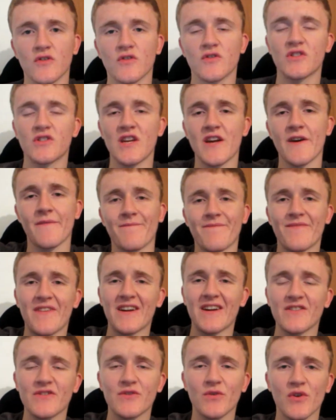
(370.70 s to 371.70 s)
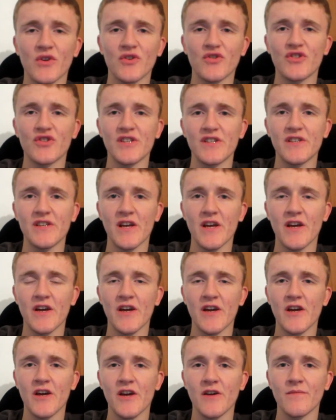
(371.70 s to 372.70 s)
So yeah, thanks for watching,
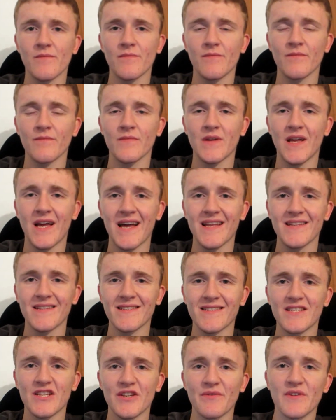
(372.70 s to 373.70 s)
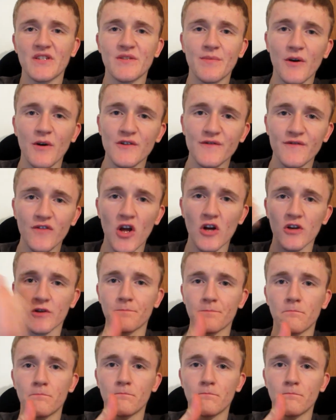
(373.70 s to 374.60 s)
and see you in tomorrow's vlog.